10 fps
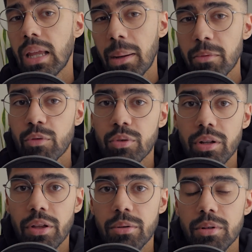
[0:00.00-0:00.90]
Nah, but for
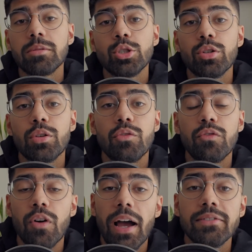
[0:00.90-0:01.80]
real though, today I'm gonna be showing you
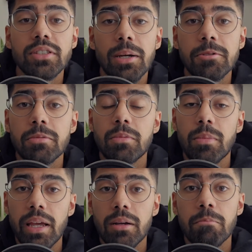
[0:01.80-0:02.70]
5 steps to
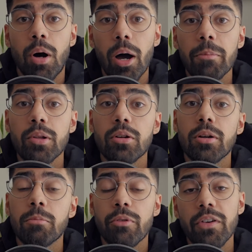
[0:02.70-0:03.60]
make popular
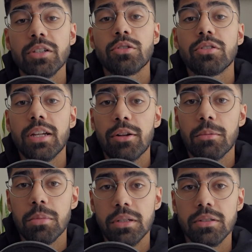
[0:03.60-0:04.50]
and professional
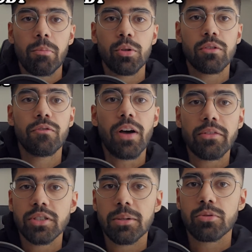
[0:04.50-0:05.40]
sounding beats. I'll put the
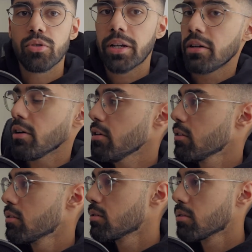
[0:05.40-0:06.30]
5 steps right here
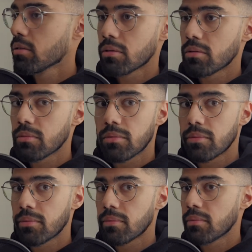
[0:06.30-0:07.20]

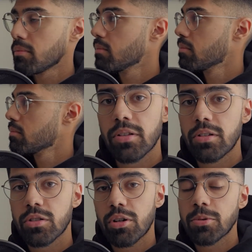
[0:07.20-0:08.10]
and timestamps in the
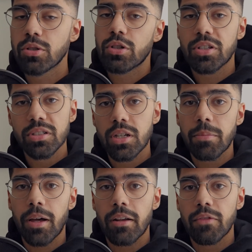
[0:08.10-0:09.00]
description so you can
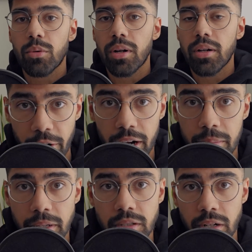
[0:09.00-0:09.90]
skip ahead if you I
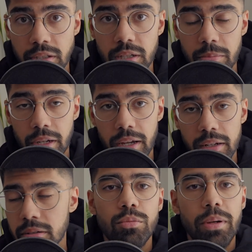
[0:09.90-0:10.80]
recommend not skipping ahead.
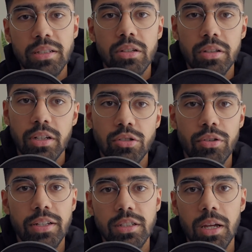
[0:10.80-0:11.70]
Alright, so based on the
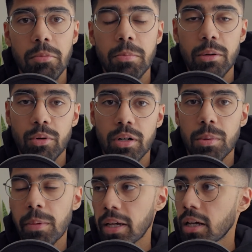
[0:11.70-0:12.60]
intro, that's the type of beat we're going to
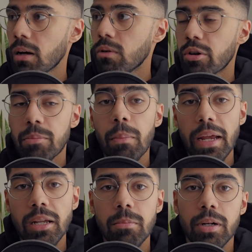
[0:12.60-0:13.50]
be making. I've already
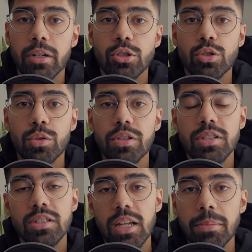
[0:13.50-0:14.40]
made it, but I'm going to show you the
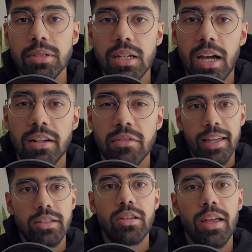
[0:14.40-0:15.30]
steps to kind of
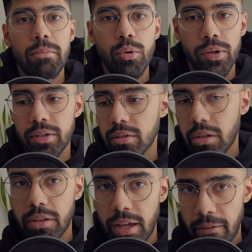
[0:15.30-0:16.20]
get to that point. Put
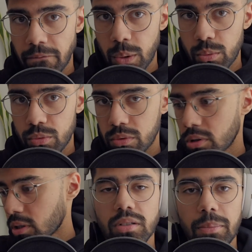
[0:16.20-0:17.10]
on the
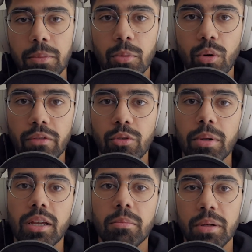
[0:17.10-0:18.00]
headphones. Step number 1 for
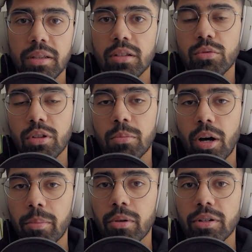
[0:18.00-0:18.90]
making a beat that's really
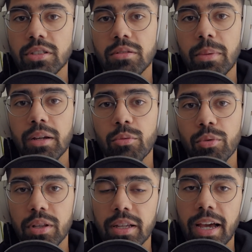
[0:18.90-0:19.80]
popular is to make a
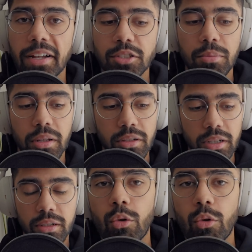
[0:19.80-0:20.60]
really catchy melody.